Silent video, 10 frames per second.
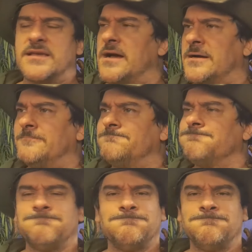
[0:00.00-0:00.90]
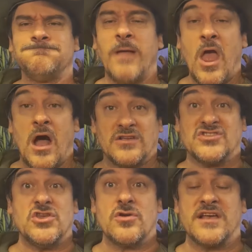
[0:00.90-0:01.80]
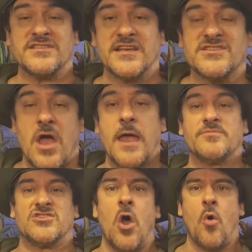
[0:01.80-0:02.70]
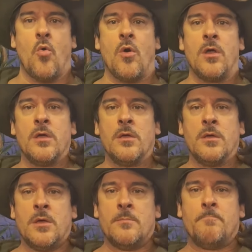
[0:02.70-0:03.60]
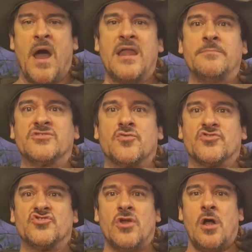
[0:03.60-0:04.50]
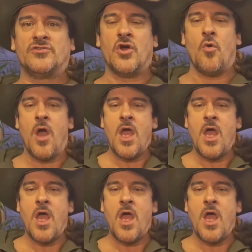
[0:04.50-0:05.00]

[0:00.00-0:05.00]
I'll see you guys next time. So, my name is Christian Aldo.